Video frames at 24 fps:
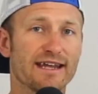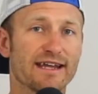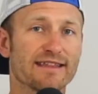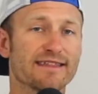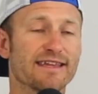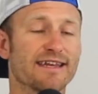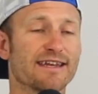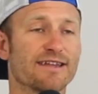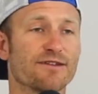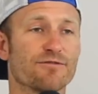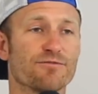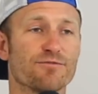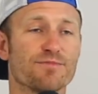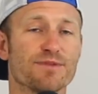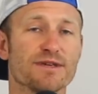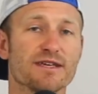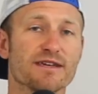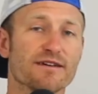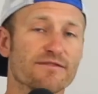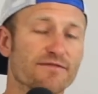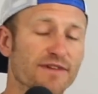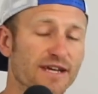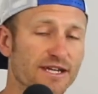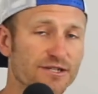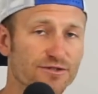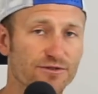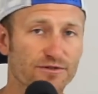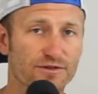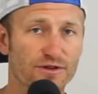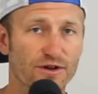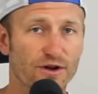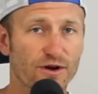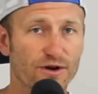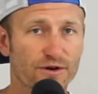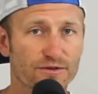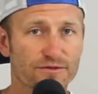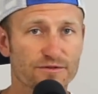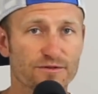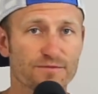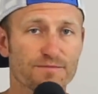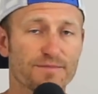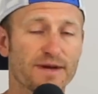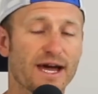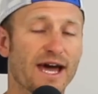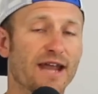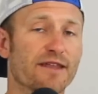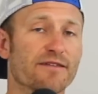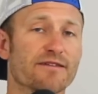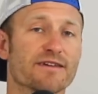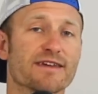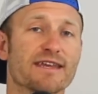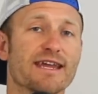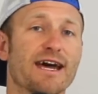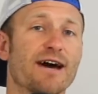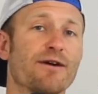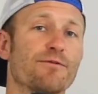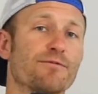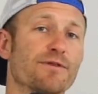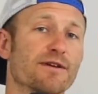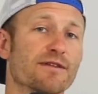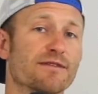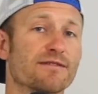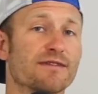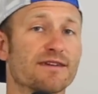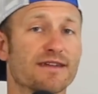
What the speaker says: and then it would be Evandro and Arthur battling it out with